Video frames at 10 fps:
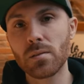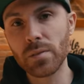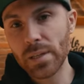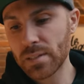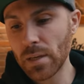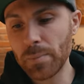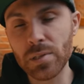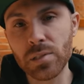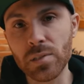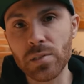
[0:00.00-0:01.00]
So the next step
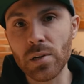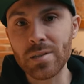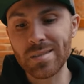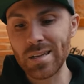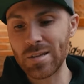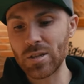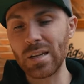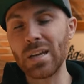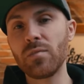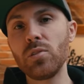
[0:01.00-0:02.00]
is to start
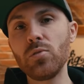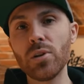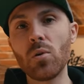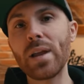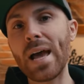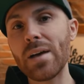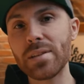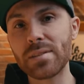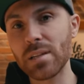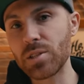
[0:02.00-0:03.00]
stitching, and if you don't have
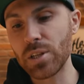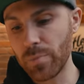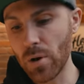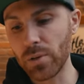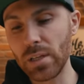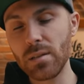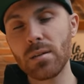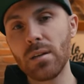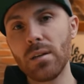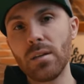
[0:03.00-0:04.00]
a stitching pony,
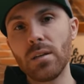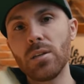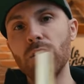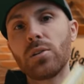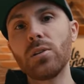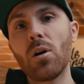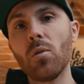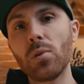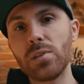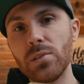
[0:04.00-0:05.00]
you can
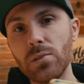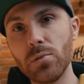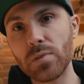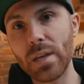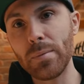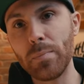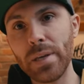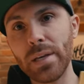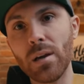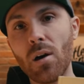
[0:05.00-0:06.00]
always use a
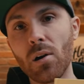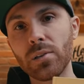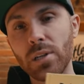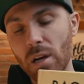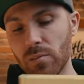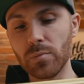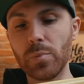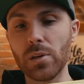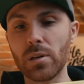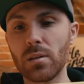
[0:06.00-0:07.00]
big hard-covered
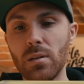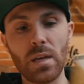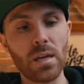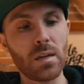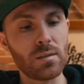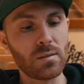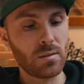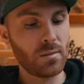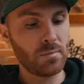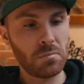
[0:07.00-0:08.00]
book,
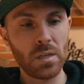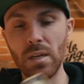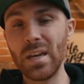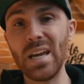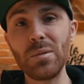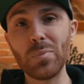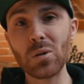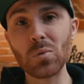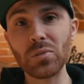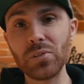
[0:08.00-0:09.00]
and any
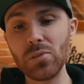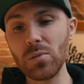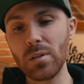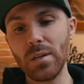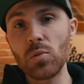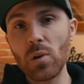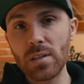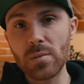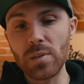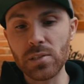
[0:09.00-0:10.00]
book will do. You want
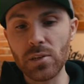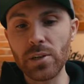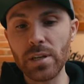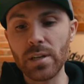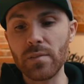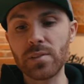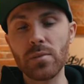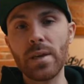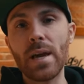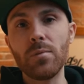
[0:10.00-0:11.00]
it to be sturdy enough
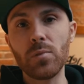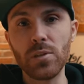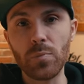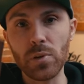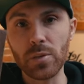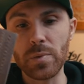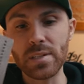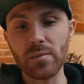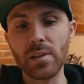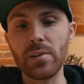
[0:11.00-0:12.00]
so that when you put your
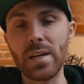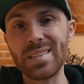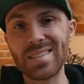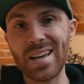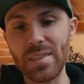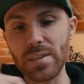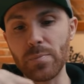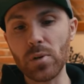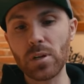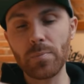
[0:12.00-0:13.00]
piece of leather inside this
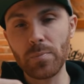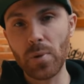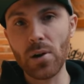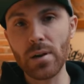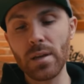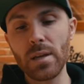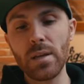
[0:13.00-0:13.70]
book part,